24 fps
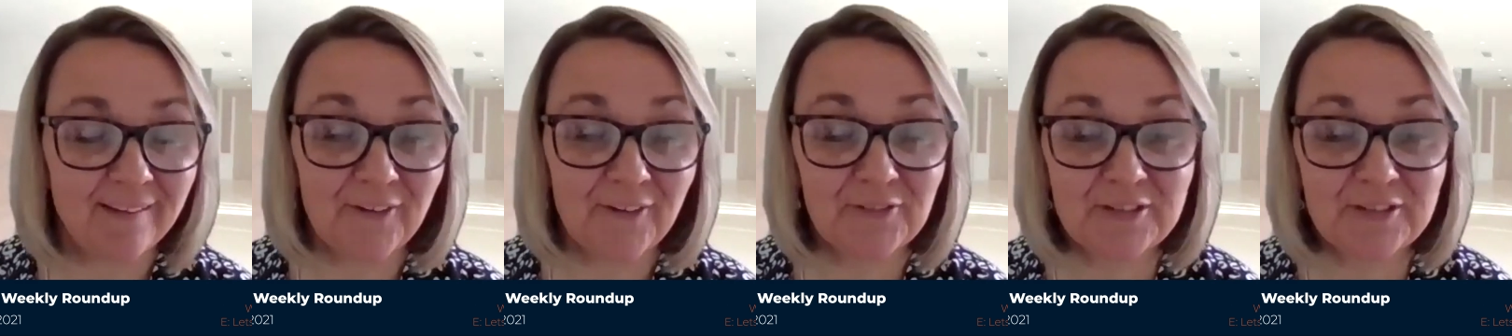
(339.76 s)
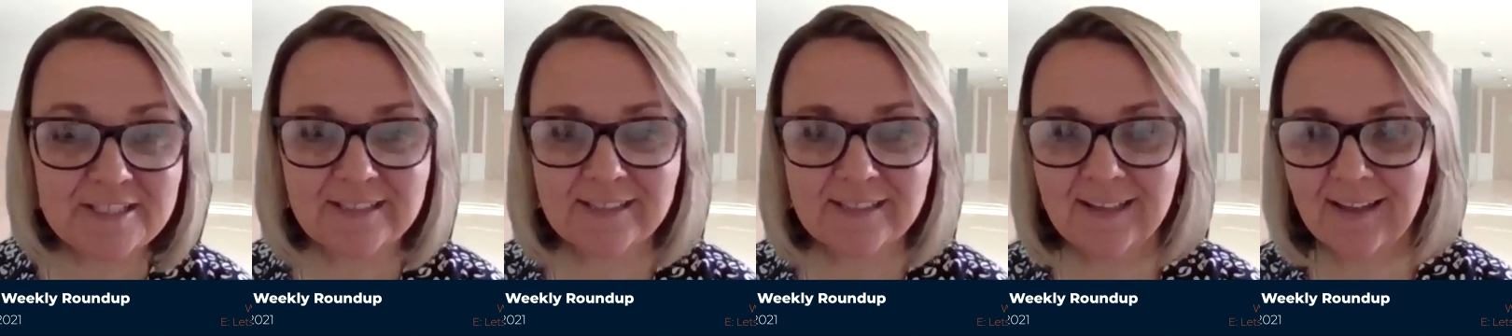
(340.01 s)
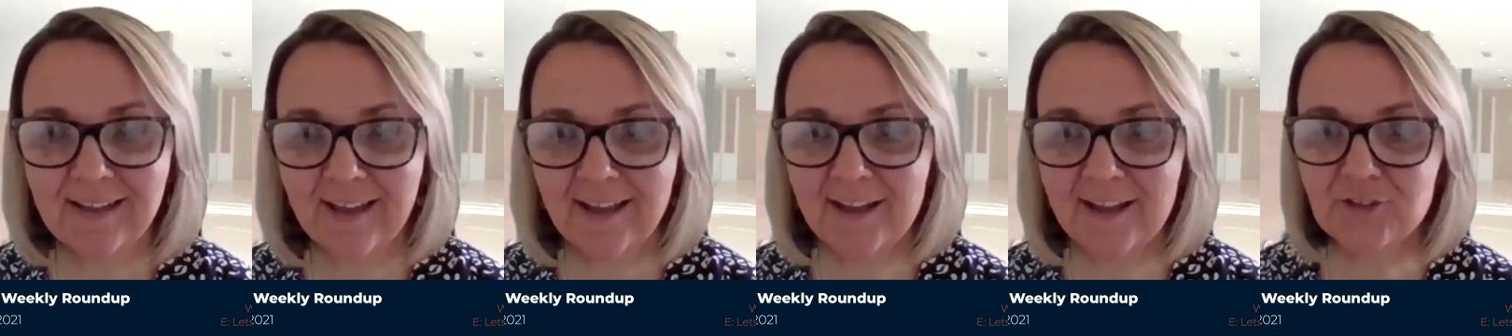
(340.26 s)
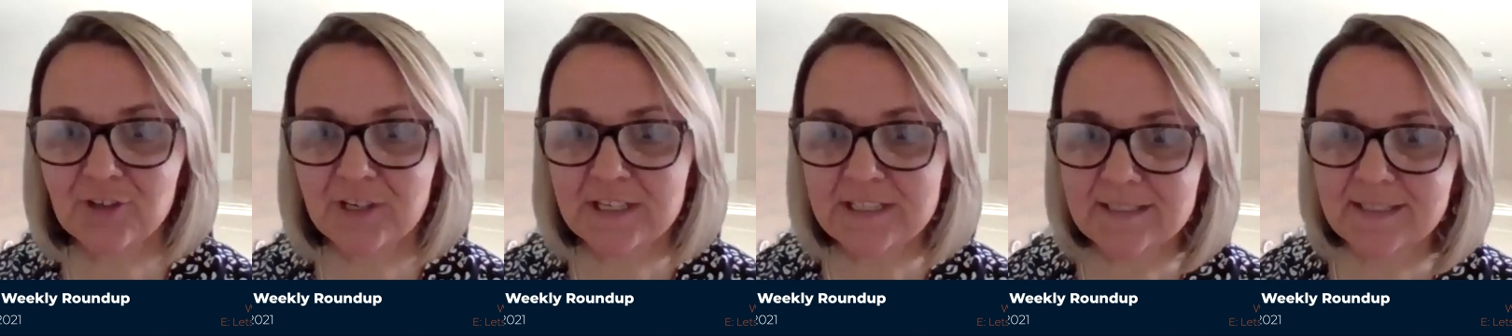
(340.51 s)
Obviously,
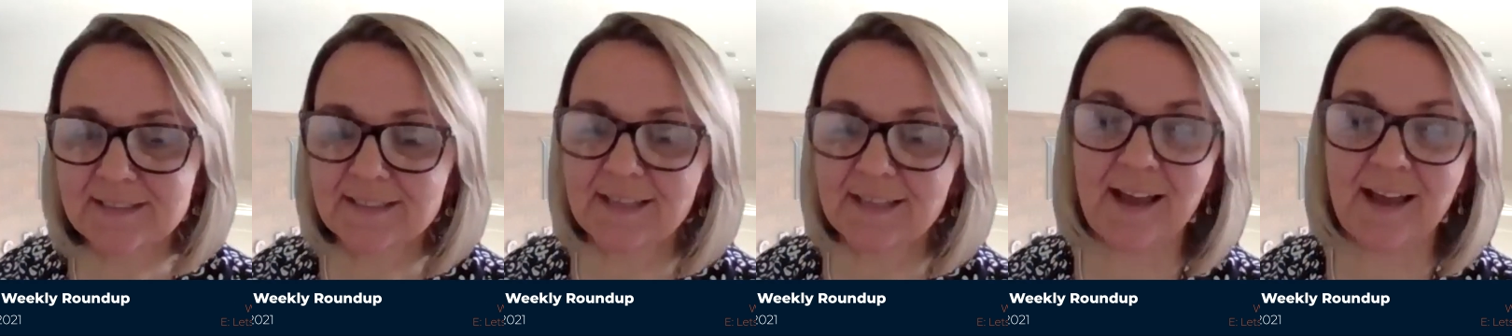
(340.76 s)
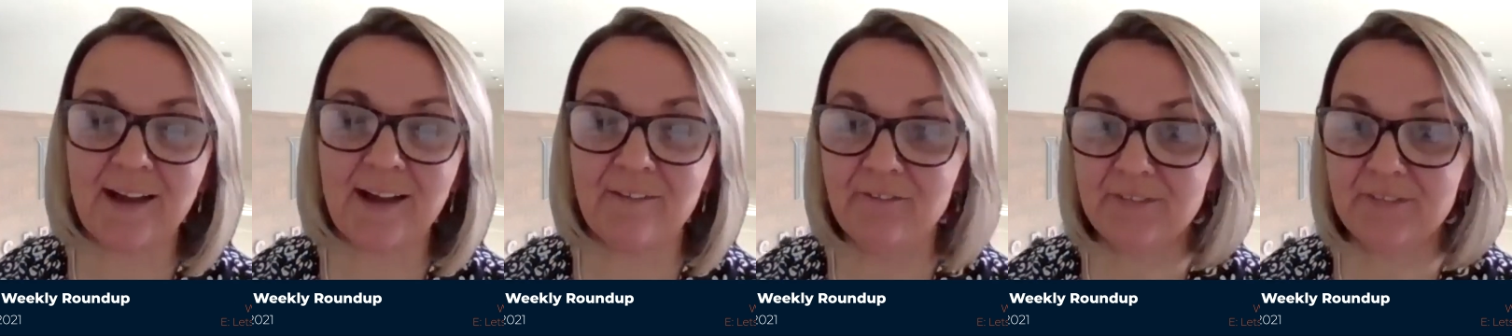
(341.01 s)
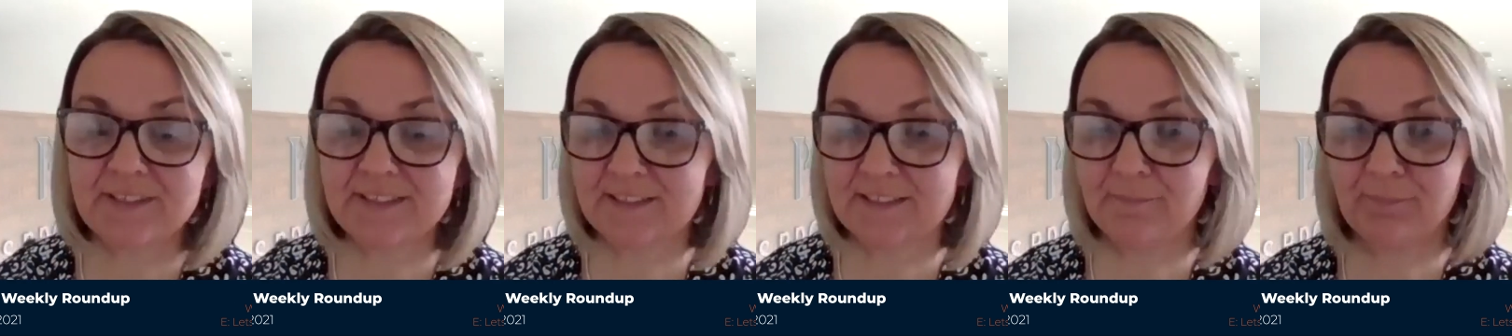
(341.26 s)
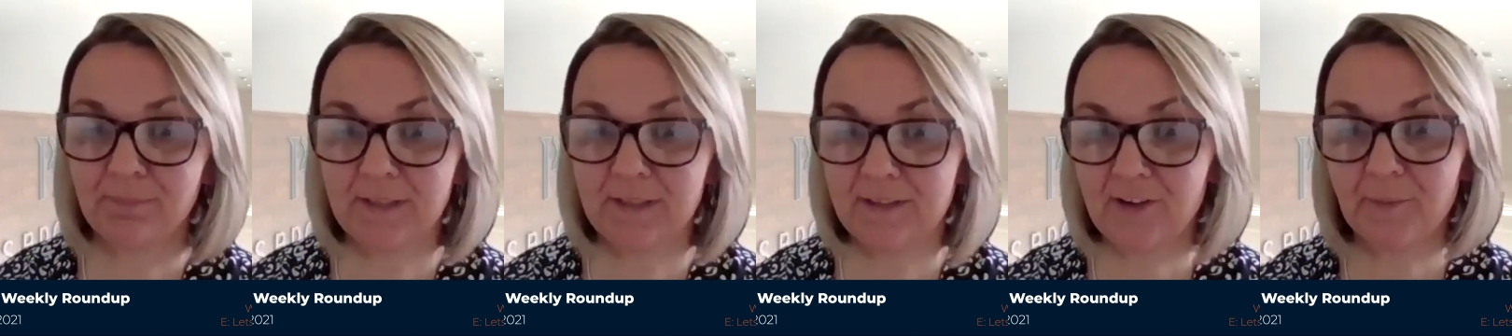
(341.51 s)
hairdressers haven't
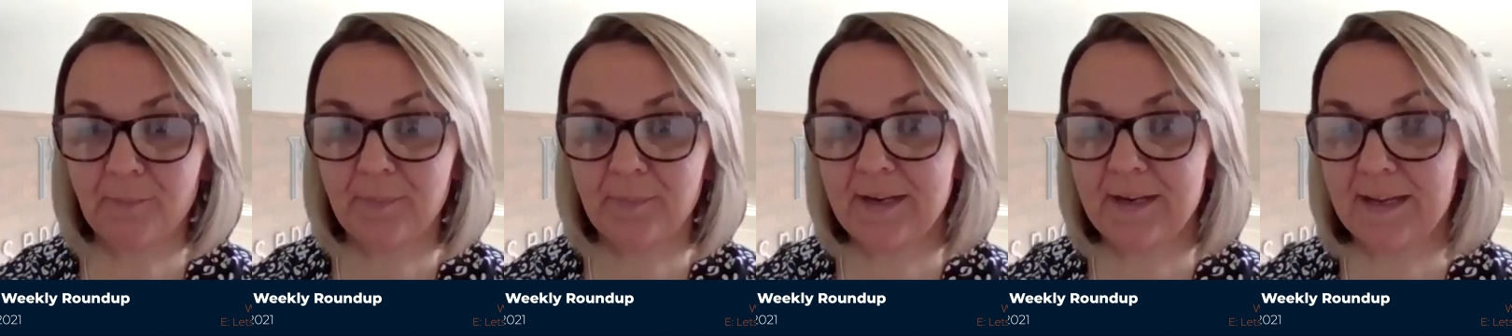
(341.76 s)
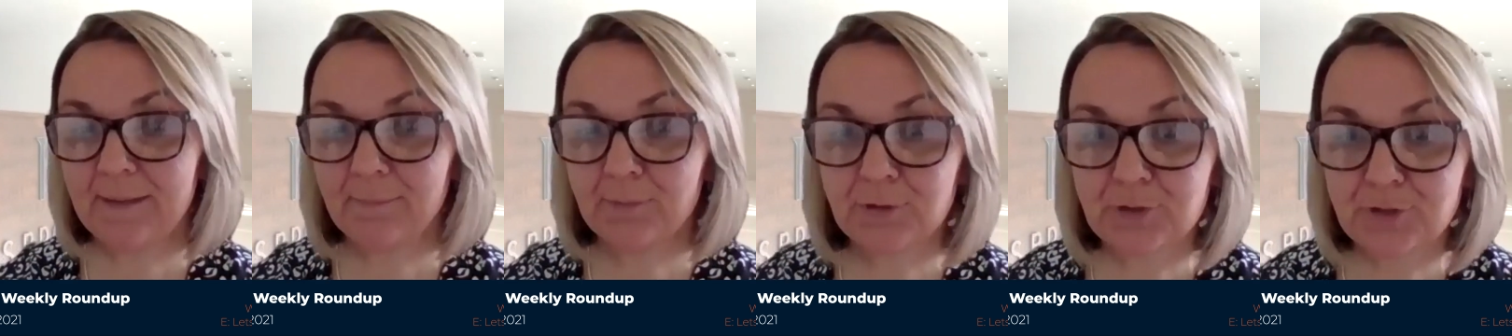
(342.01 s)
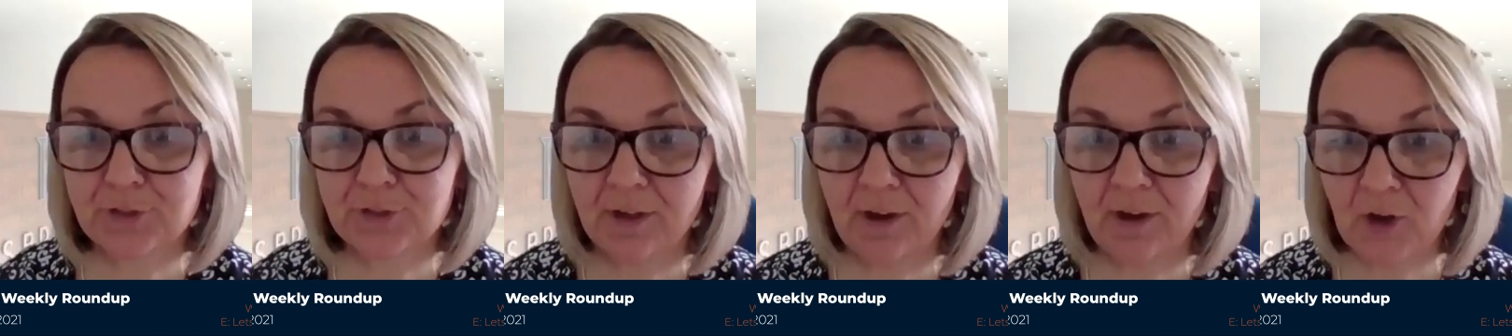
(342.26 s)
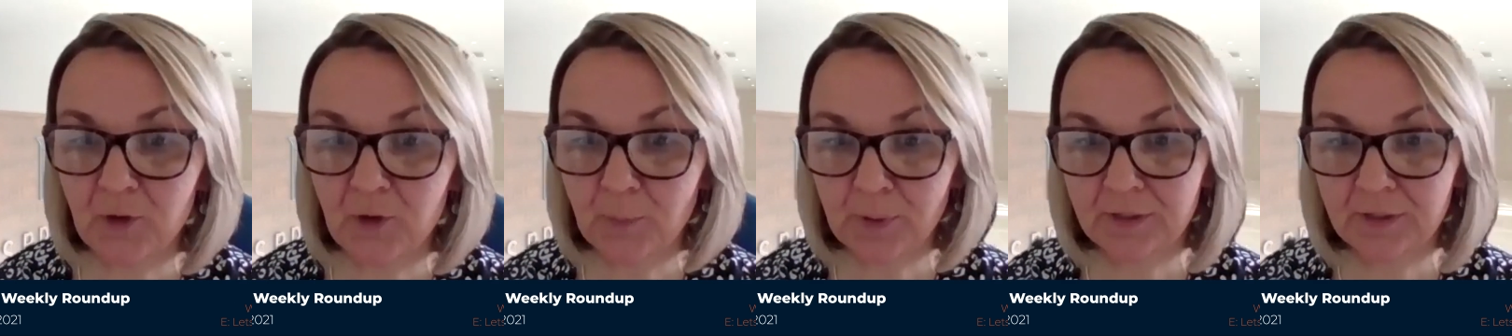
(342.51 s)
simply not been able
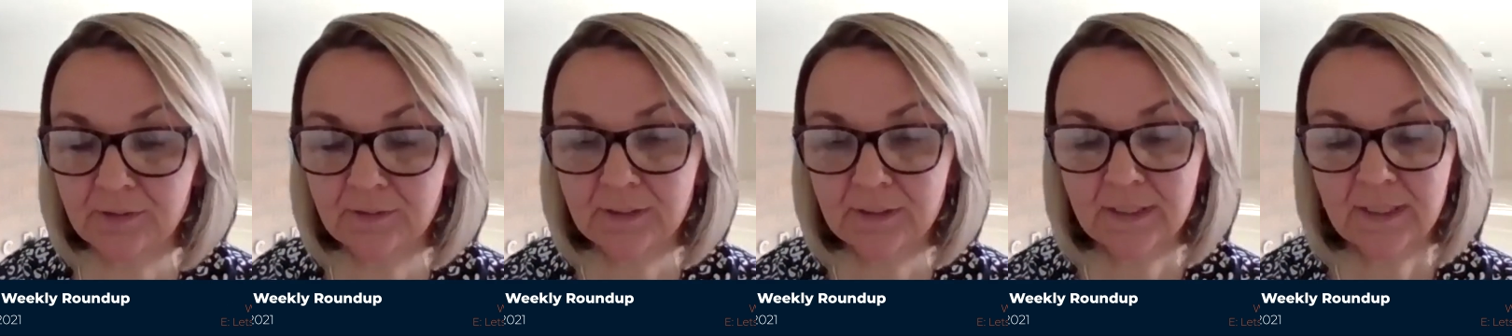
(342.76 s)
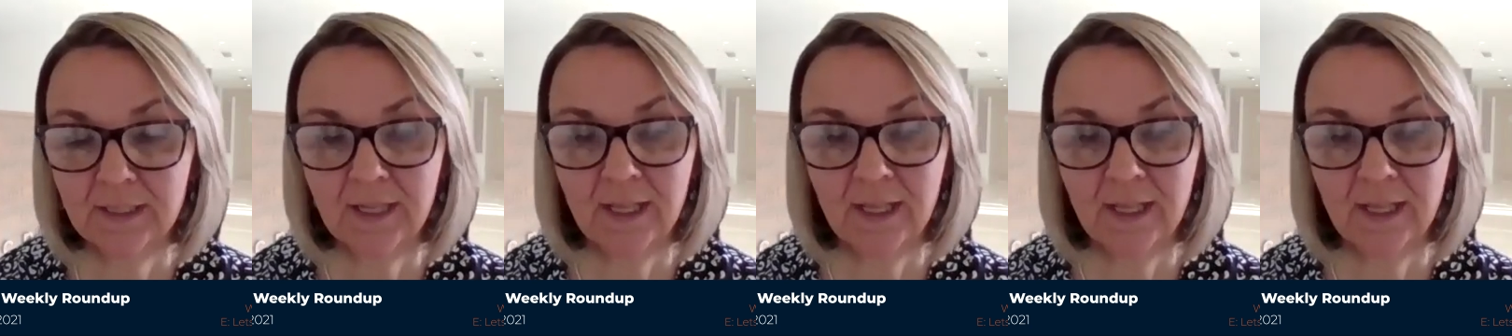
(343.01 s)
to open